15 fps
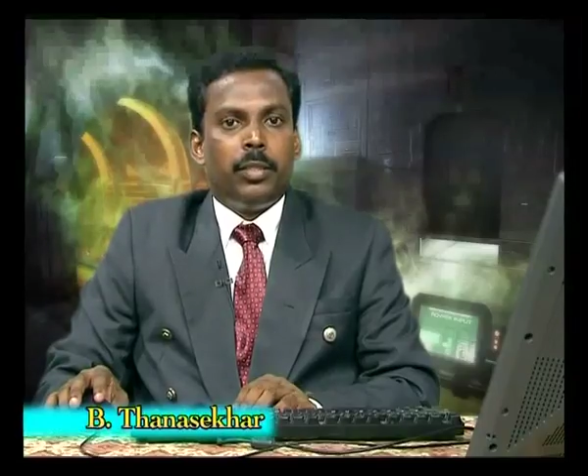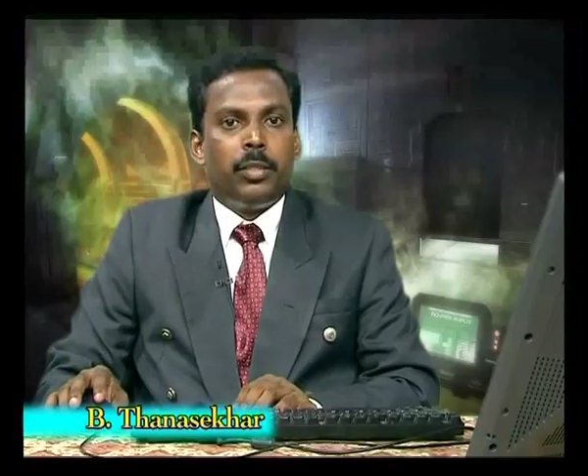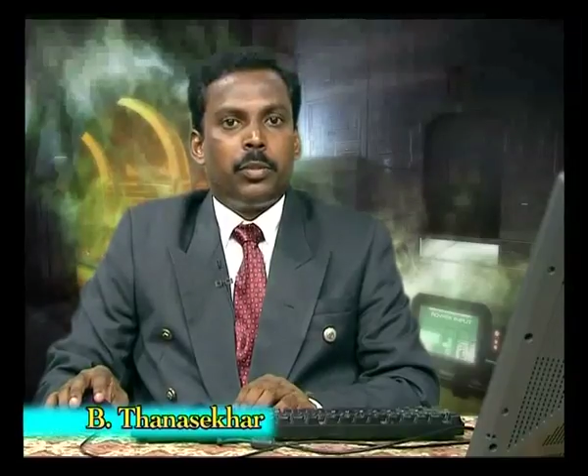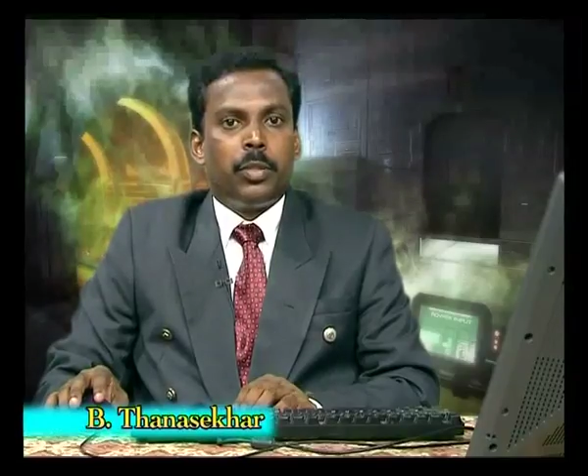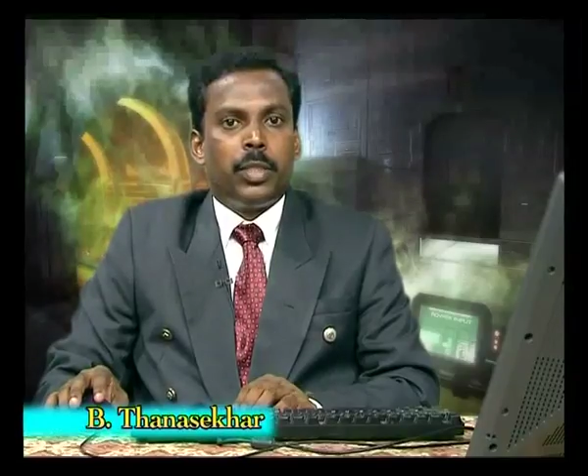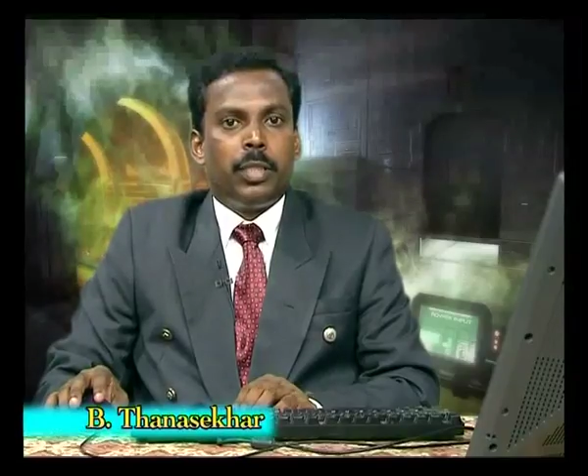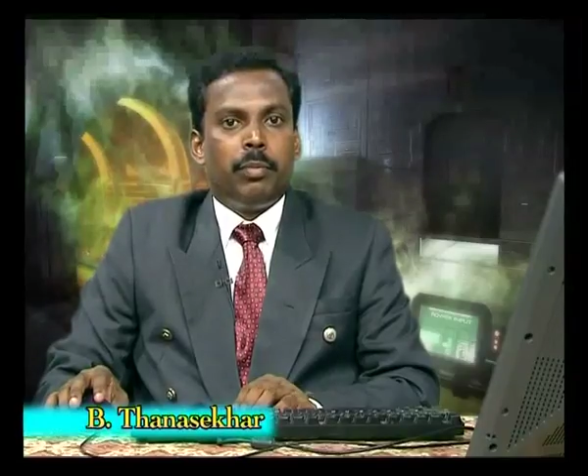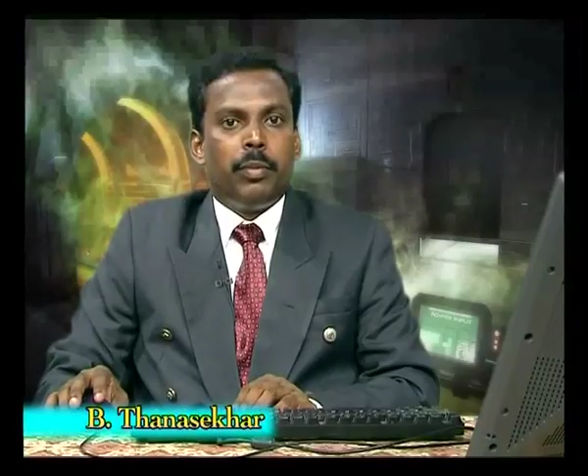
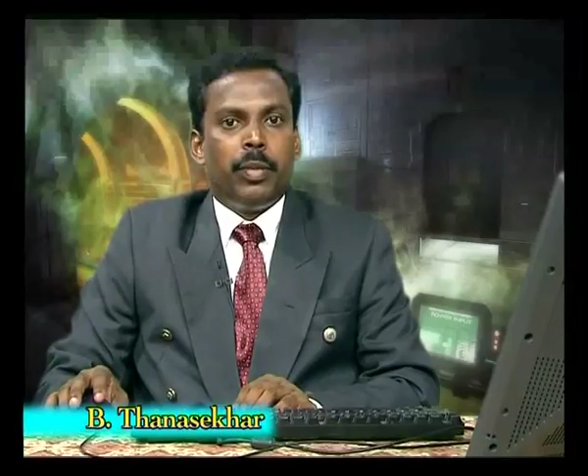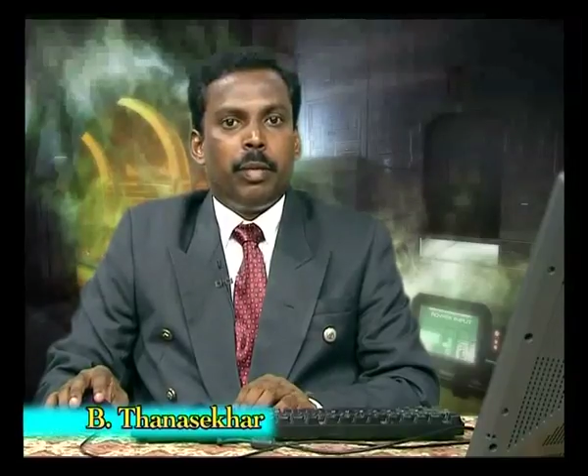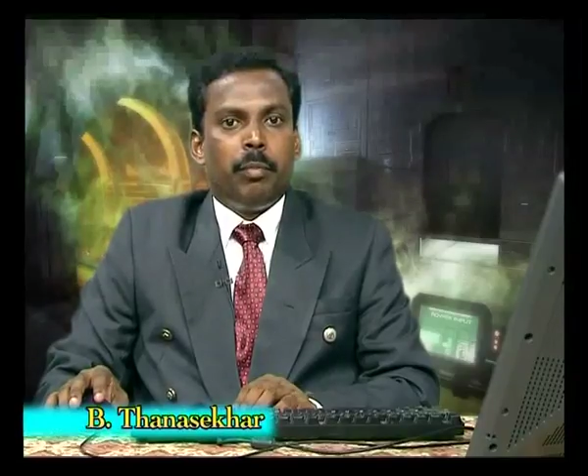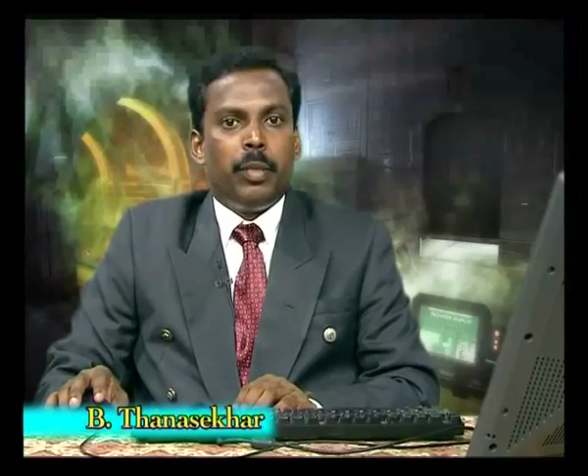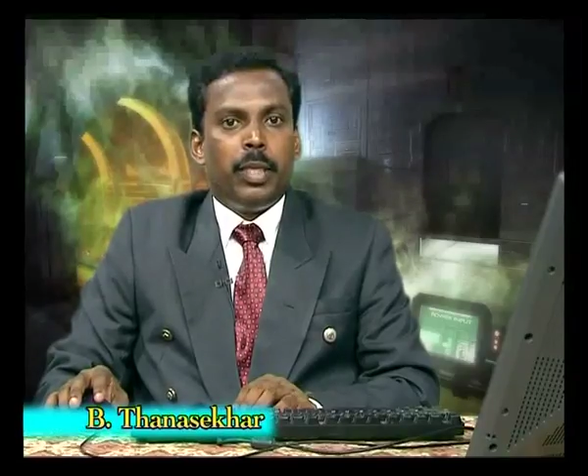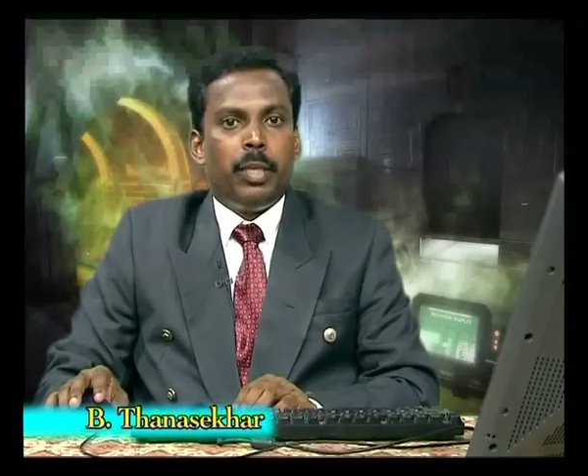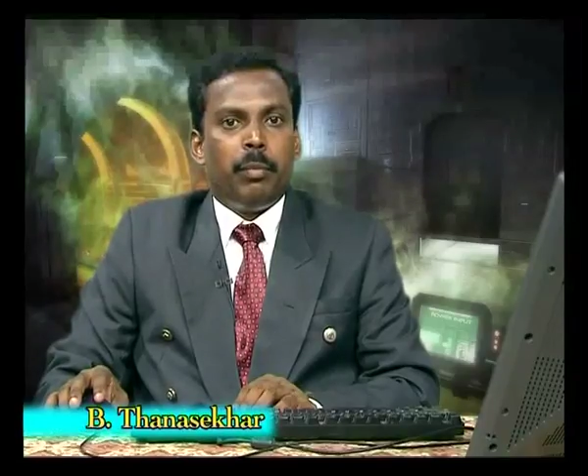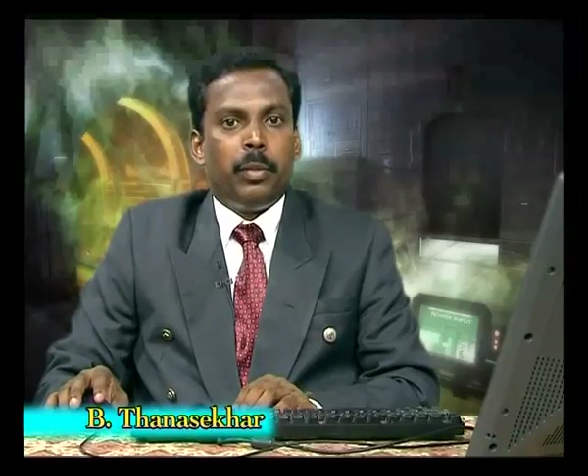So, that we
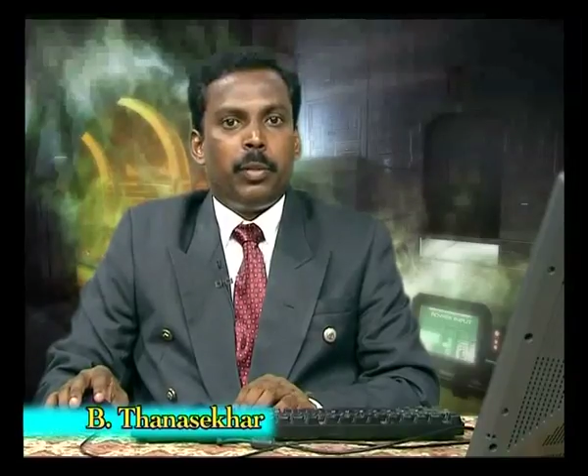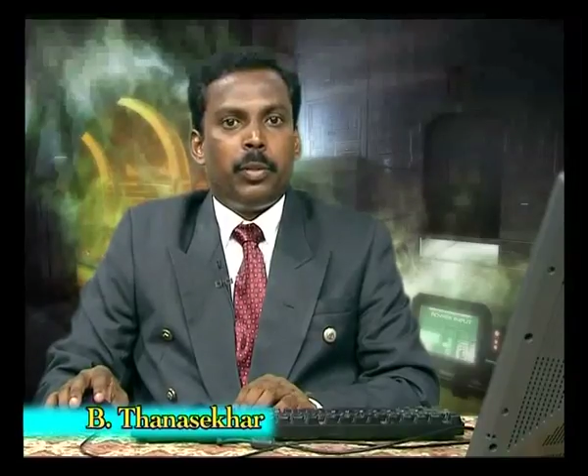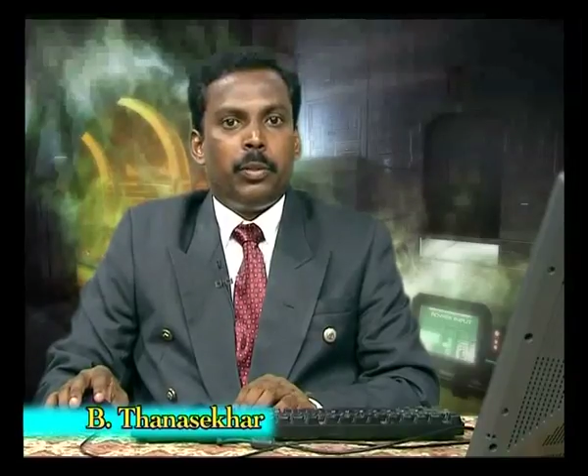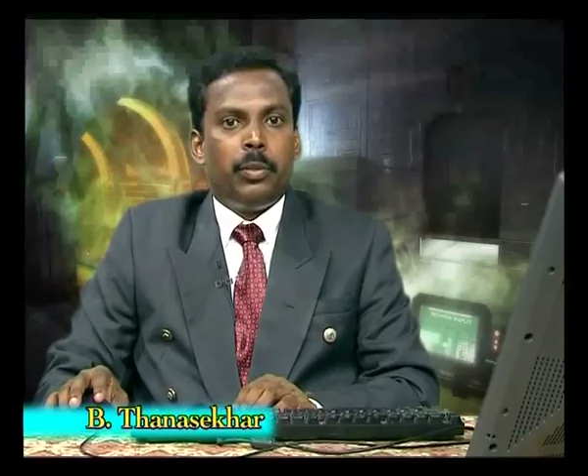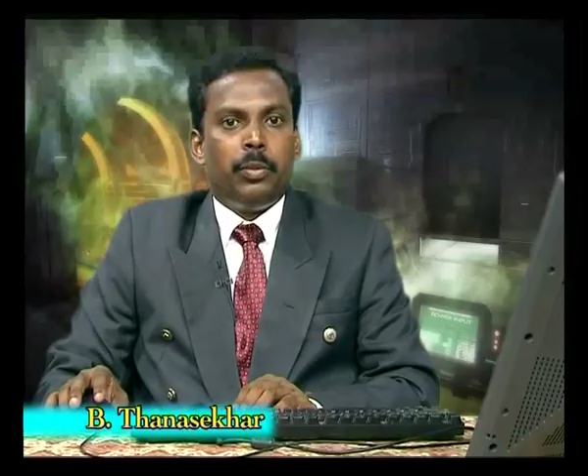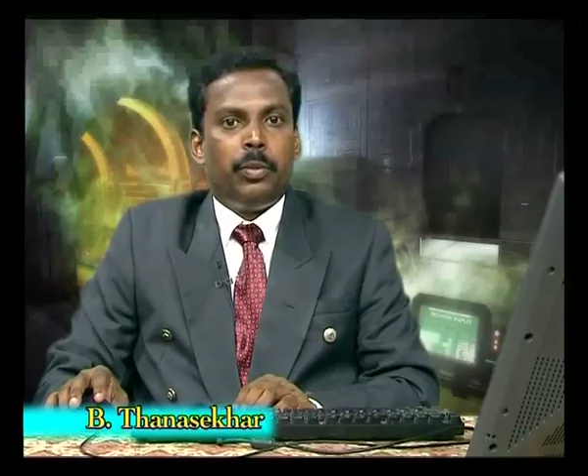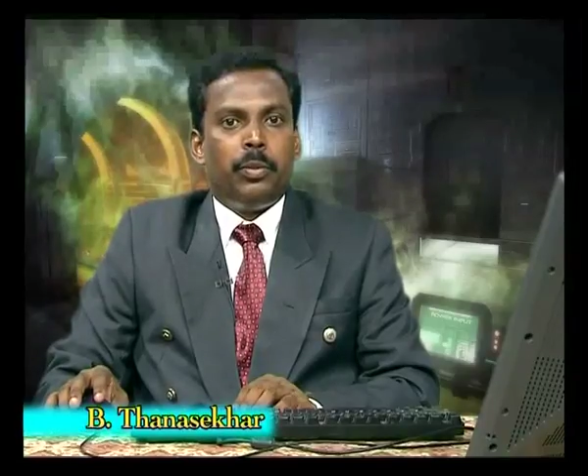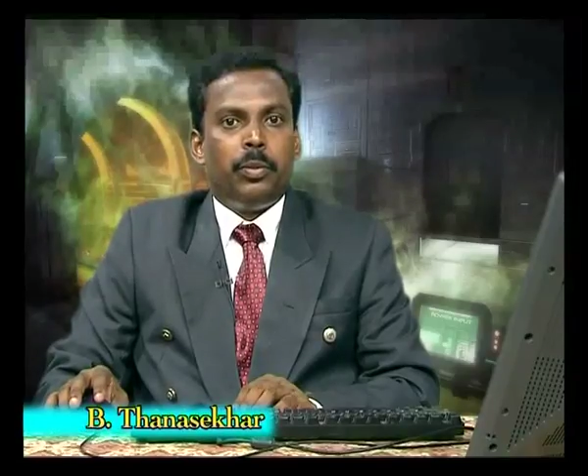will be able
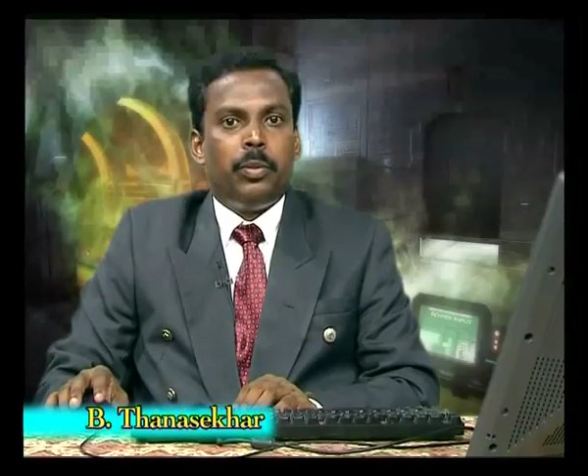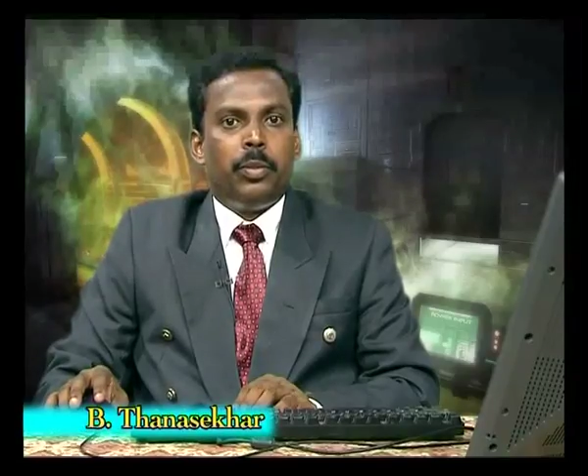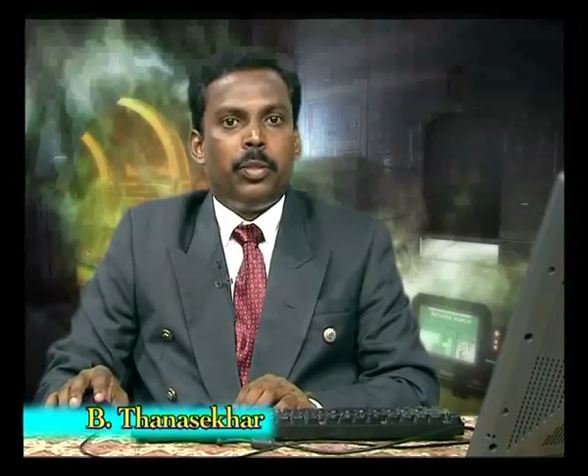to